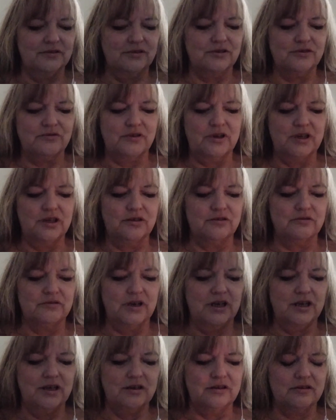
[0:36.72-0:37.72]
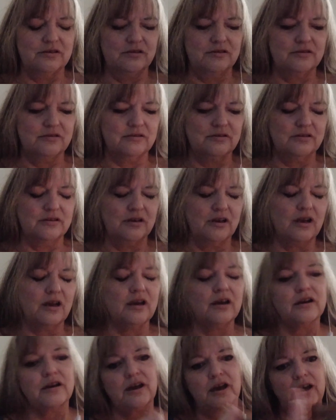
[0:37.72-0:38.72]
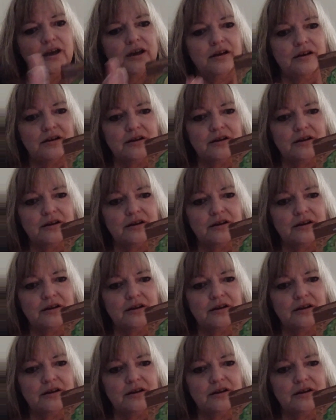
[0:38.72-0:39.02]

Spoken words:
It's ready already. Okay.